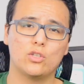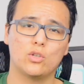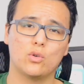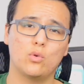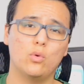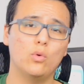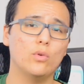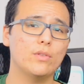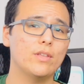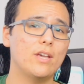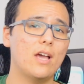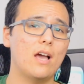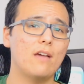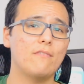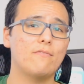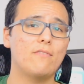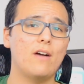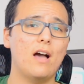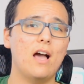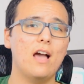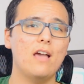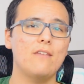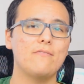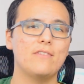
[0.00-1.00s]
To cool the
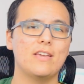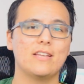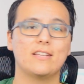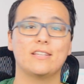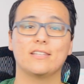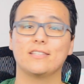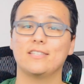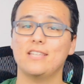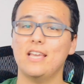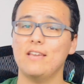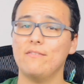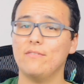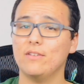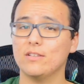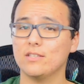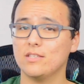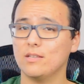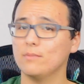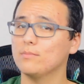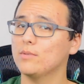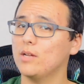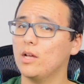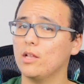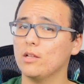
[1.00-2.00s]
i5 and to save on
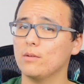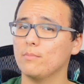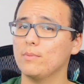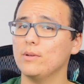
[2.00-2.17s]
some dollar